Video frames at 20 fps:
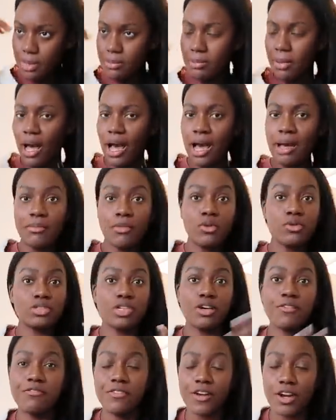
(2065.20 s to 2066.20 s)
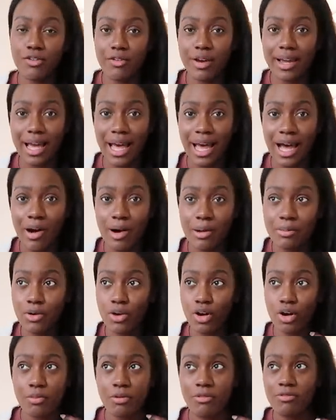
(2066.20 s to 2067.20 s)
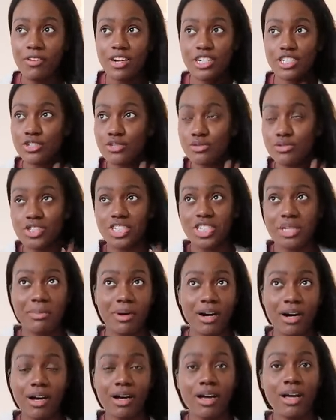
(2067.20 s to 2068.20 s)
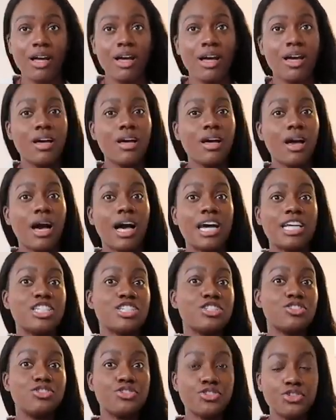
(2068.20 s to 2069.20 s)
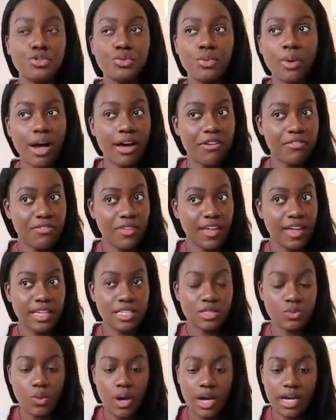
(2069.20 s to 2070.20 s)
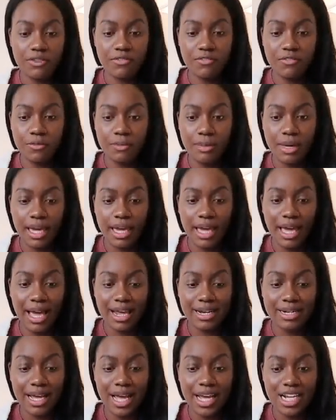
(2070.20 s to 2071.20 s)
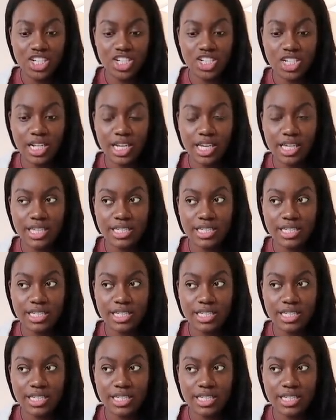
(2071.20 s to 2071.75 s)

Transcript: But I'm also figuring it out. I'm not a professional gymmer, I just do what I think is working for me. And actually